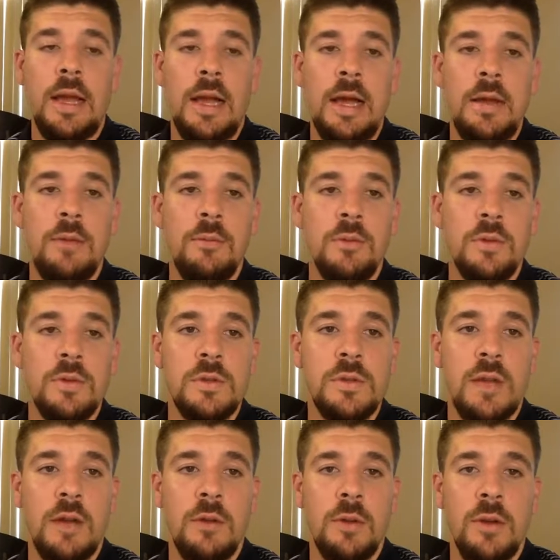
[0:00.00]
I
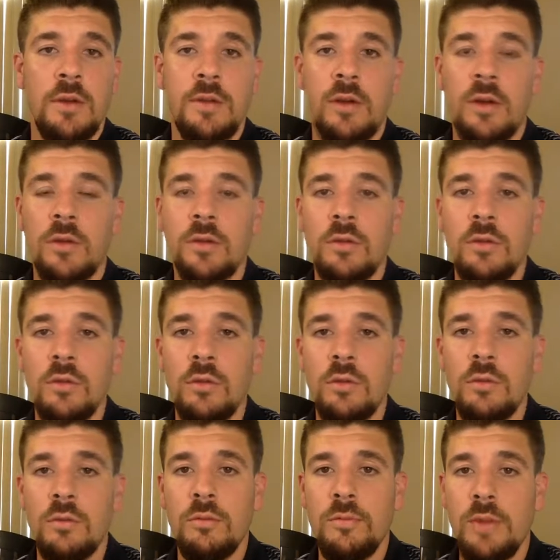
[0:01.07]
already talked
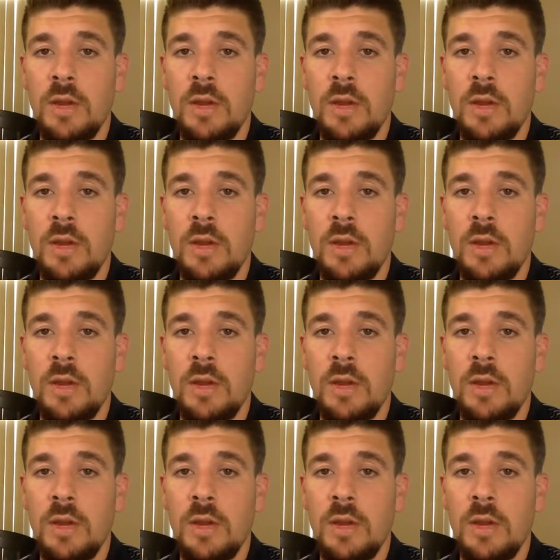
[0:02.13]
to